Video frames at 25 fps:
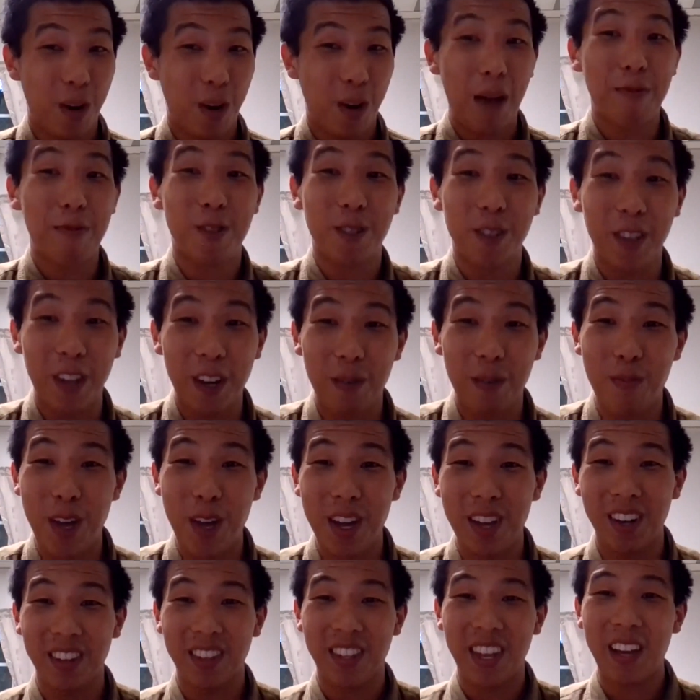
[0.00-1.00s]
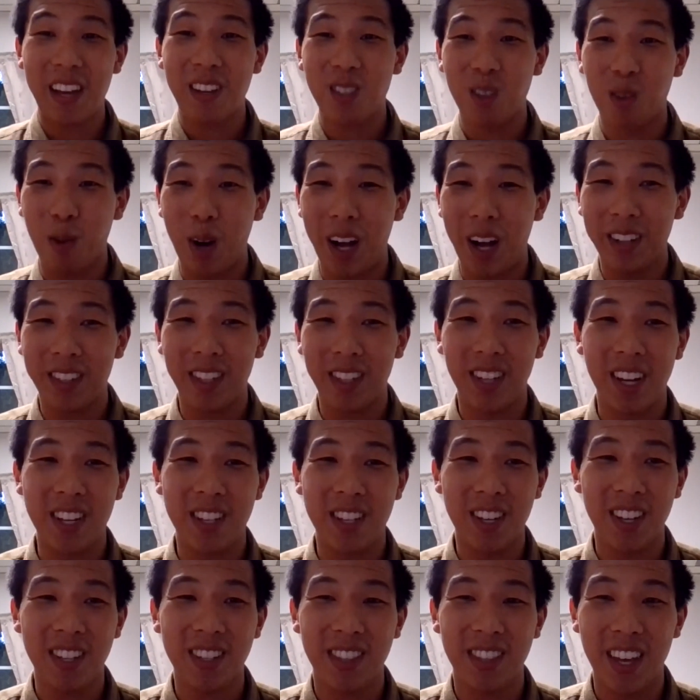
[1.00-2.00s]
perhaps you're like me and it takes a while to
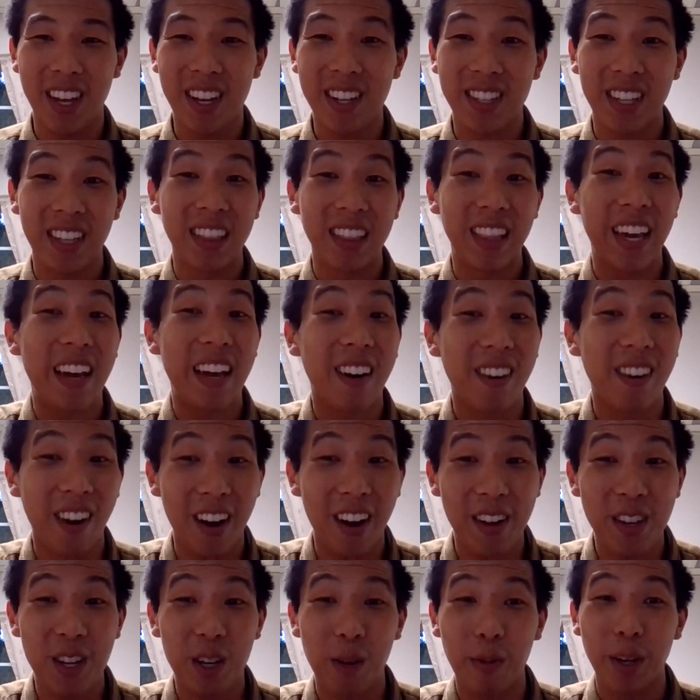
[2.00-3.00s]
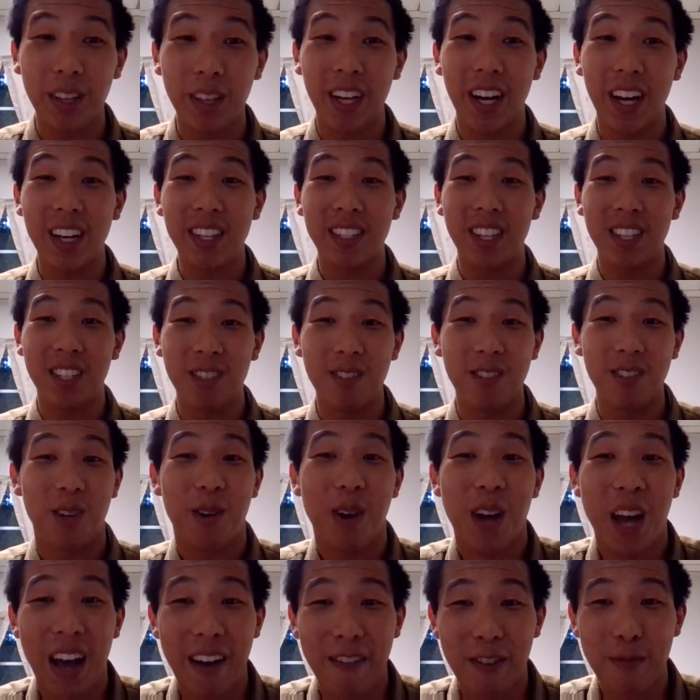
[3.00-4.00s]
digest things, and later on you realize that you
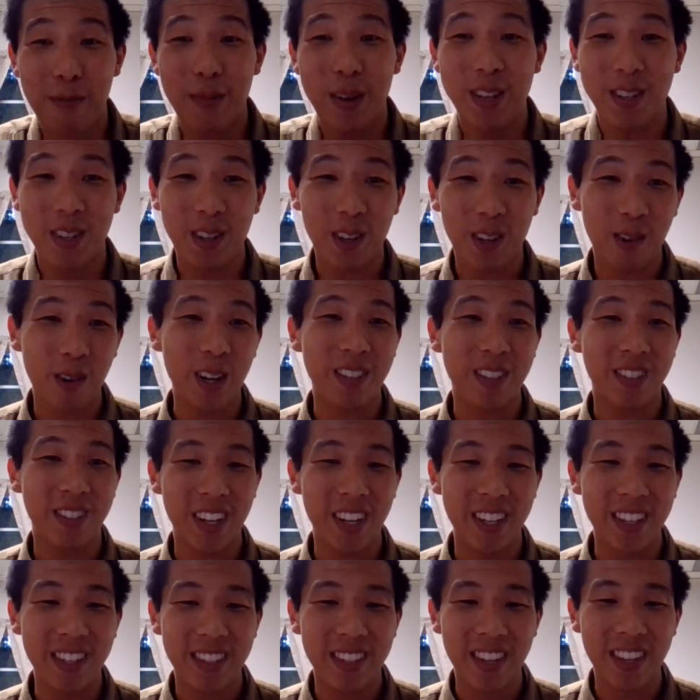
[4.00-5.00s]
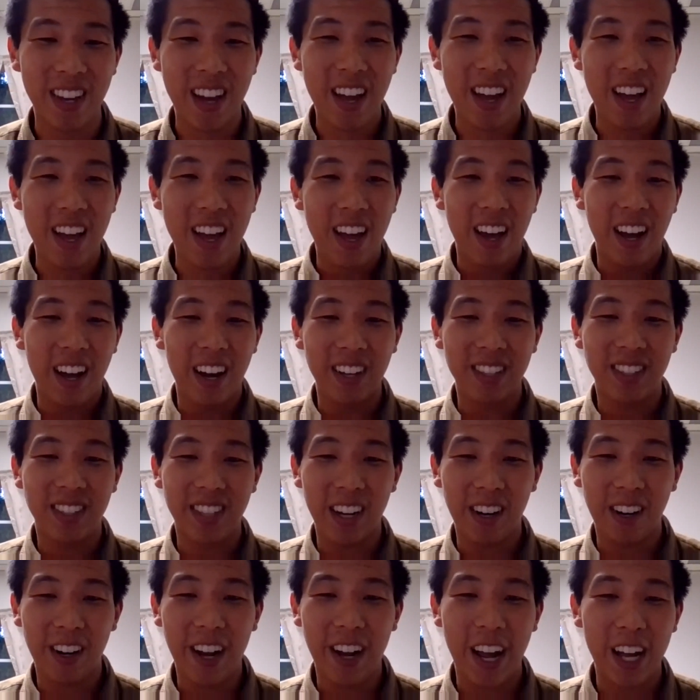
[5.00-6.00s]
do have a bunch of questions,
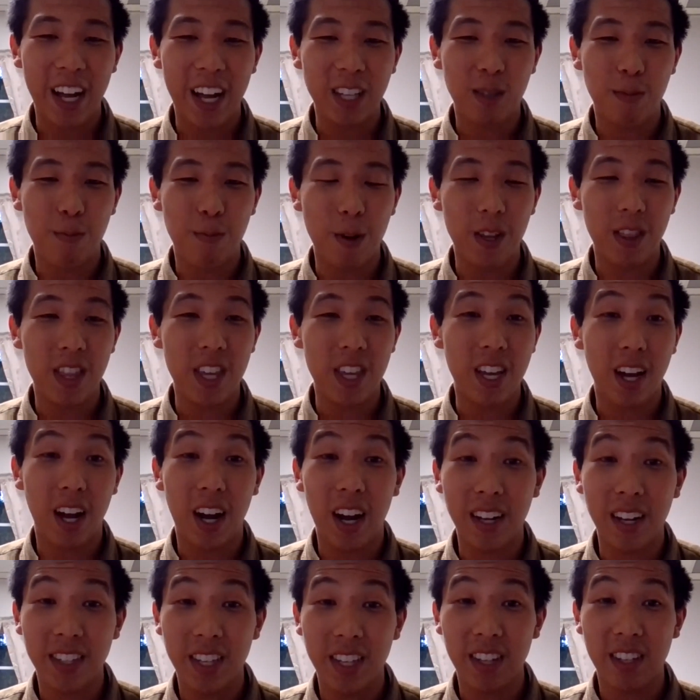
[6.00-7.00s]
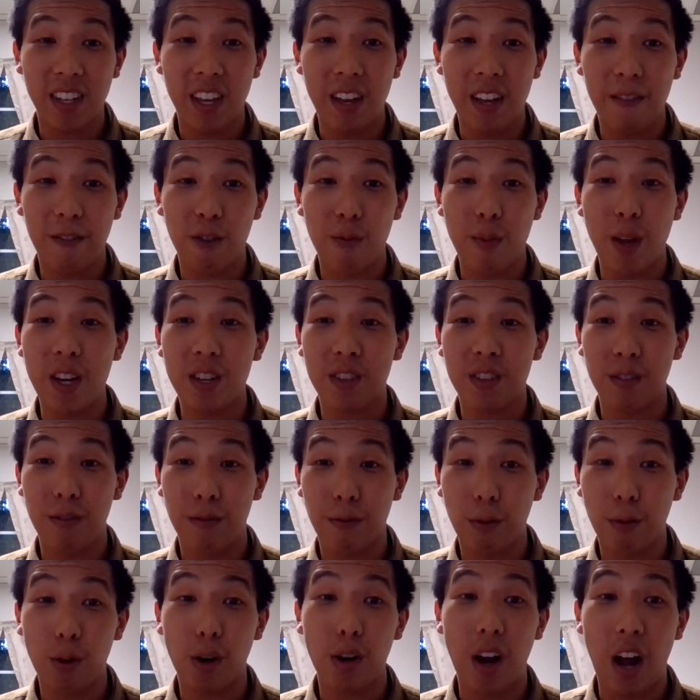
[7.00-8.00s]
Sarah has put the contact information
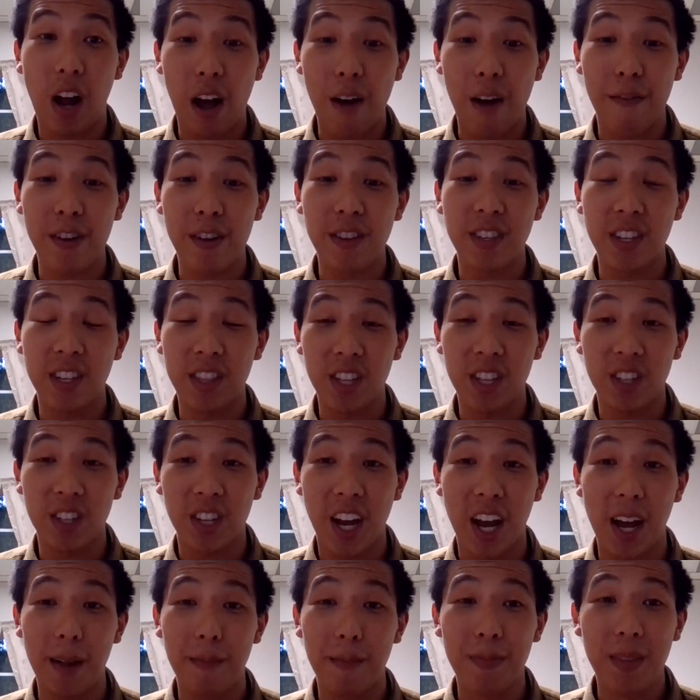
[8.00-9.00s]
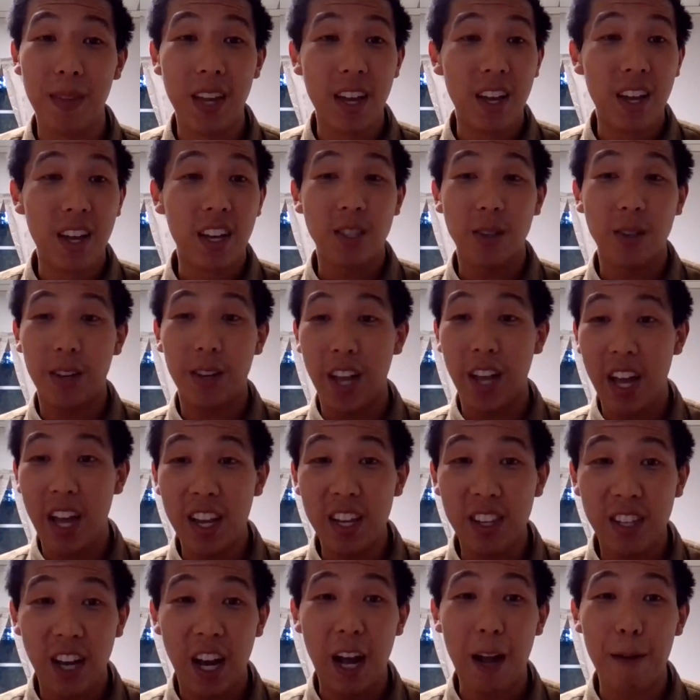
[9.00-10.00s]
for our office in the chat. So at
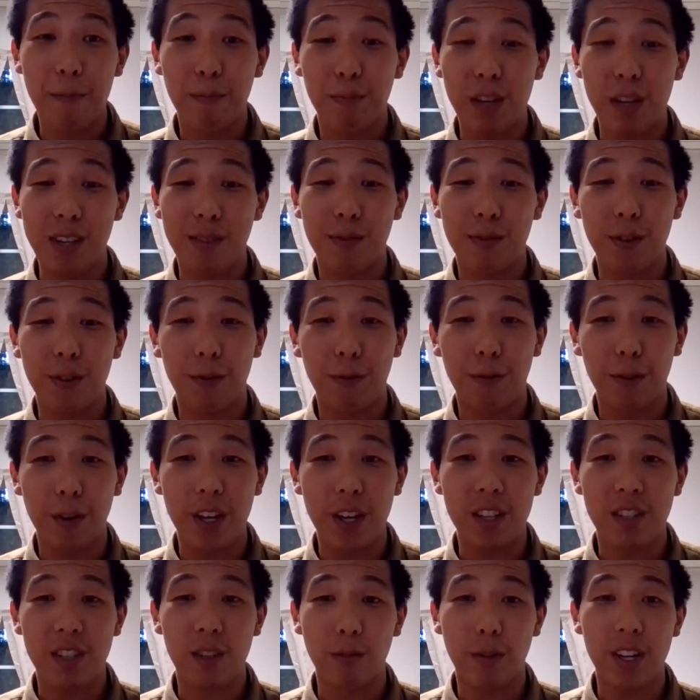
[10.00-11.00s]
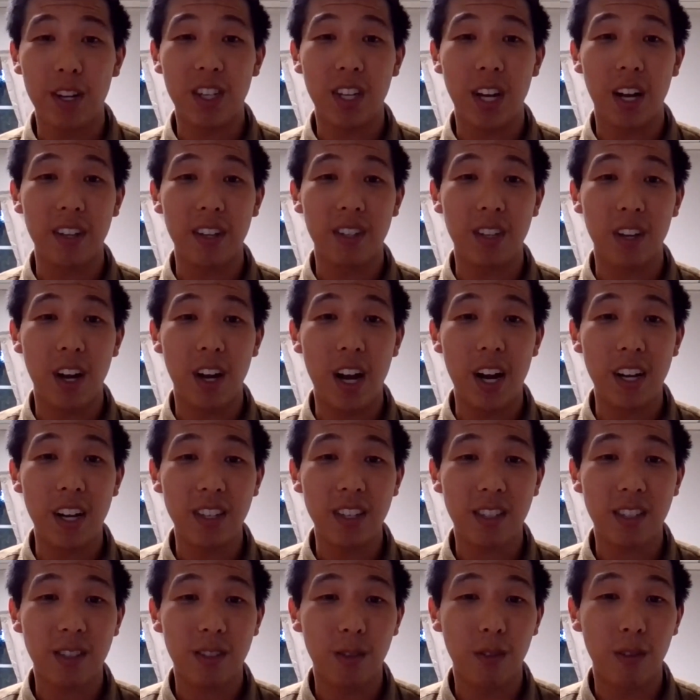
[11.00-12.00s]
any time, please feel free to reach out to
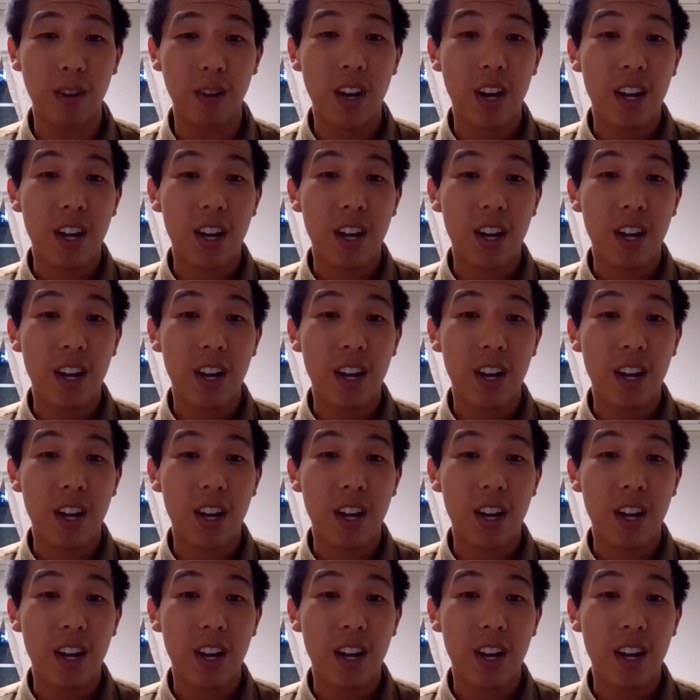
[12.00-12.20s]
us